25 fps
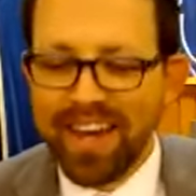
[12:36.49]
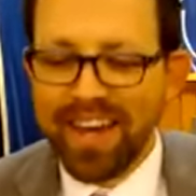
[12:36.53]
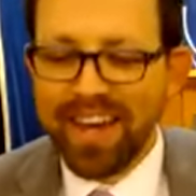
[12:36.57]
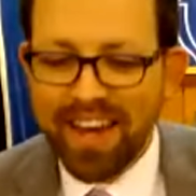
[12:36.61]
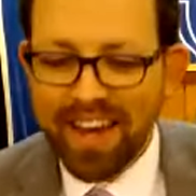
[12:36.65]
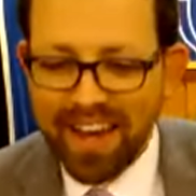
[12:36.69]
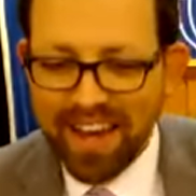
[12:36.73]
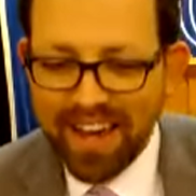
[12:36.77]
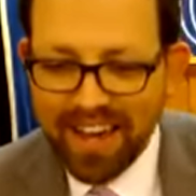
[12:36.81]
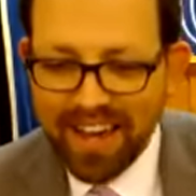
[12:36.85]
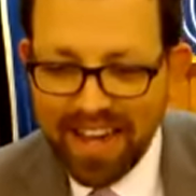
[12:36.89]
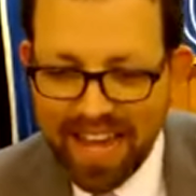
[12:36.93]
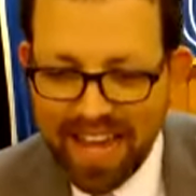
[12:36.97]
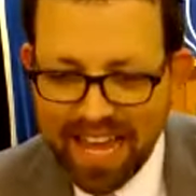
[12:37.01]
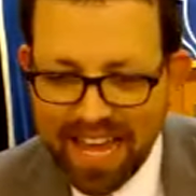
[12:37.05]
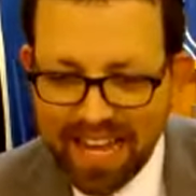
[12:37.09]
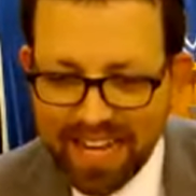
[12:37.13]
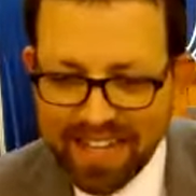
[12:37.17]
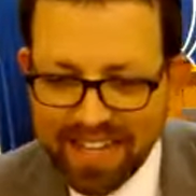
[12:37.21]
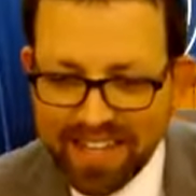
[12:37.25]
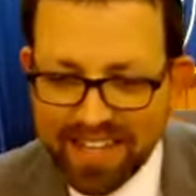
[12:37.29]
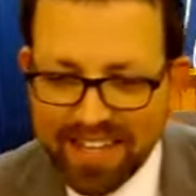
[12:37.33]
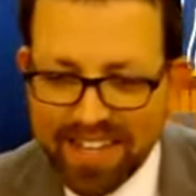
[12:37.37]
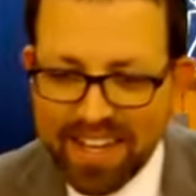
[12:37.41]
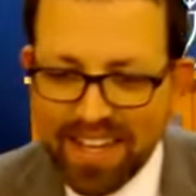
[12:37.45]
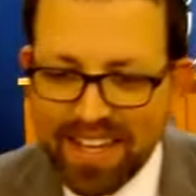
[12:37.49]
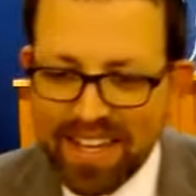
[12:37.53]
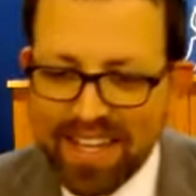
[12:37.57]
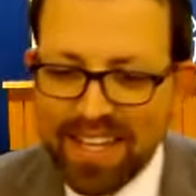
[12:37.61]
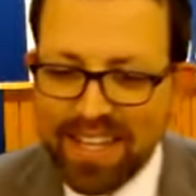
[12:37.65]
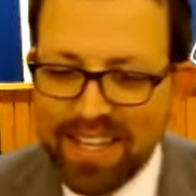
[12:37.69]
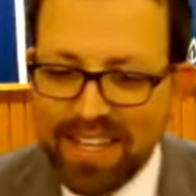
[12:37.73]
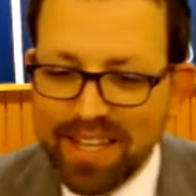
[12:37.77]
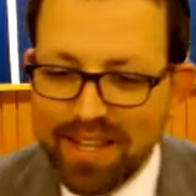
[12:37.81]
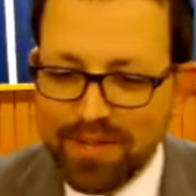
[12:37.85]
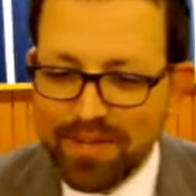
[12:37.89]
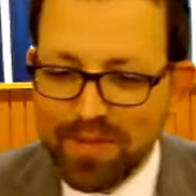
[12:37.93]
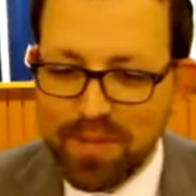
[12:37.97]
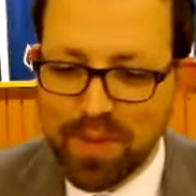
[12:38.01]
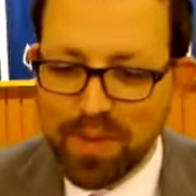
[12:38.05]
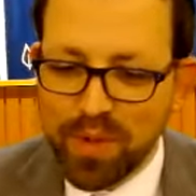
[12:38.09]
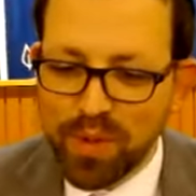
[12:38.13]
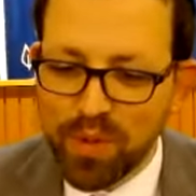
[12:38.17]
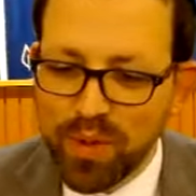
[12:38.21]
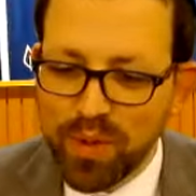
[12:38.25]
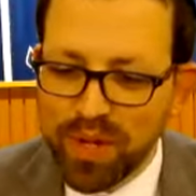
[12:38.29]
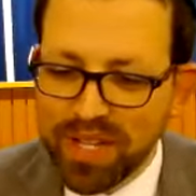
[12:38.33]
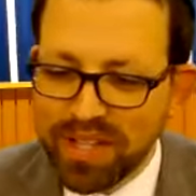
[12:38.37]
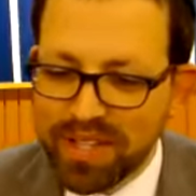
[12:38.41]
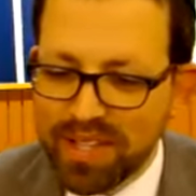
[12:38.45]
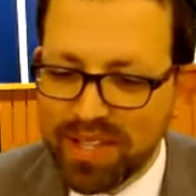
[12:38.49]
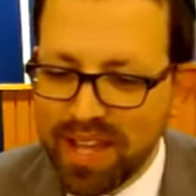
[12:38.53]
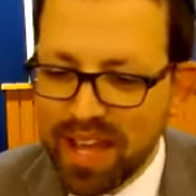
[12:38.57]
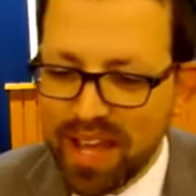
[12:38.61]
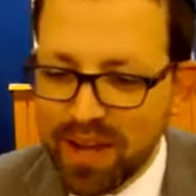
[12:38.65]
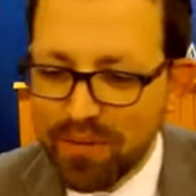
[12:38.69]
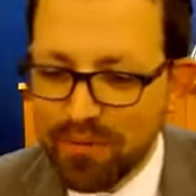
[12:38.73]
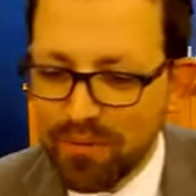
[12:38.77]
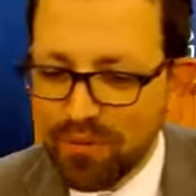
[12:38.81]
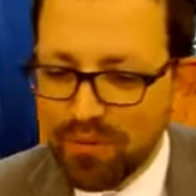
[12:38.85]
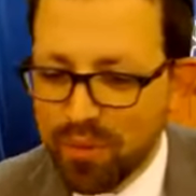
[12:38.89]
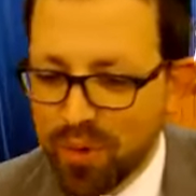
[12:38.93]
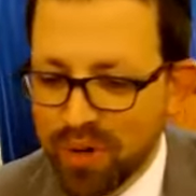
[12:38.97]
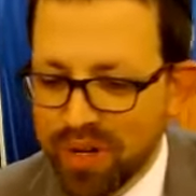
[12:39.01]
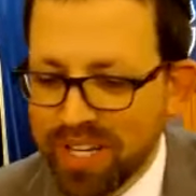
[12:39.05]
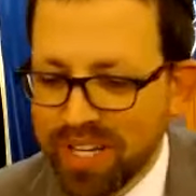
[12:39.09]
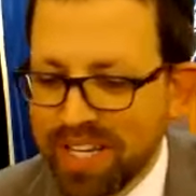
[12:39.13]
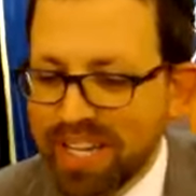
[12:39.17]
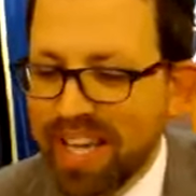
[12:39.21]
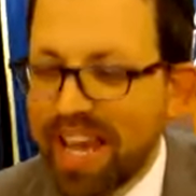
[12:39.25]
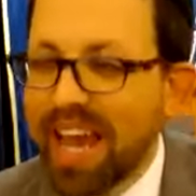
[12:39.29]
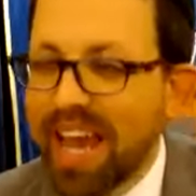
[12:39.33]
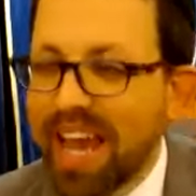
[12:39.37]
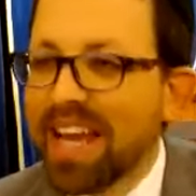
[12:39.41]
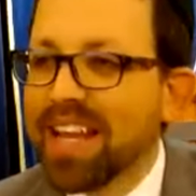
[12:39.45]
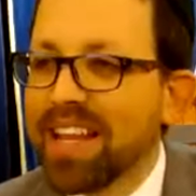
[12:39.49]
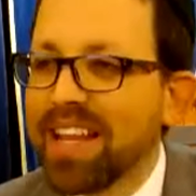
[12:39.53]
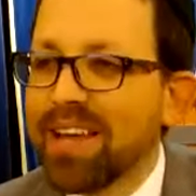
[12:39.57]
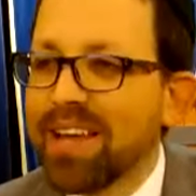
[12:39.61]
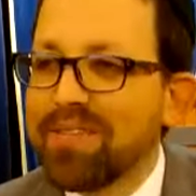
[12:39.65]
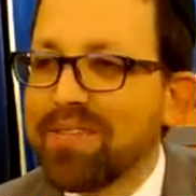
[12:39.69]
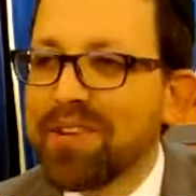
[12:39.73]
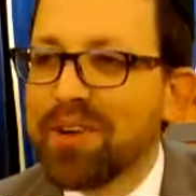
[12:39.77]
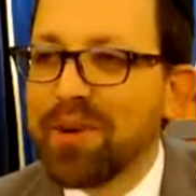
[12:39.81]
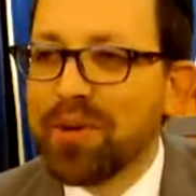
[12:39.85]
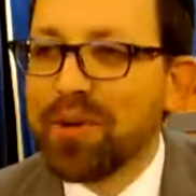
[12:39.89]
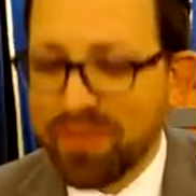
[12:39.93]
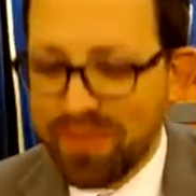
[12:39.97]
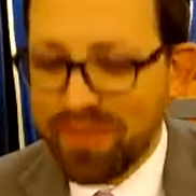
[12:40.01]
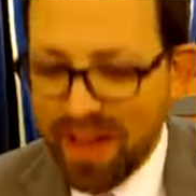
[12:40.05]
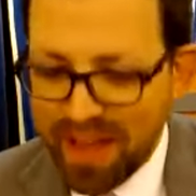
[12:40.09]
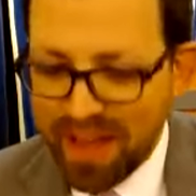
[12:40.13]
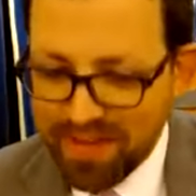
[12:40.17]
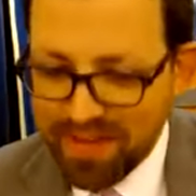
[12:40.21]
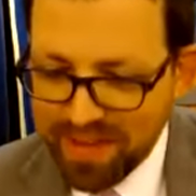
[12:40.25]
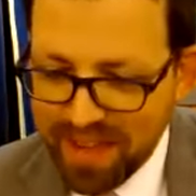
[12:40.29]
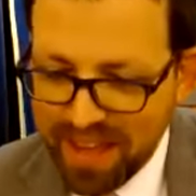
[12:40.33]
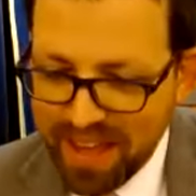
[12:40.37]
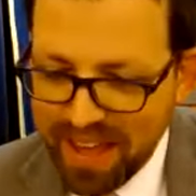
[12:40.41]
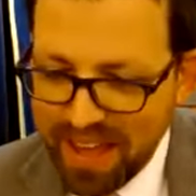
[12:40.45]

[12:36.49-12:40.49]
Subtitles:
and he lived between 1040 and 1105,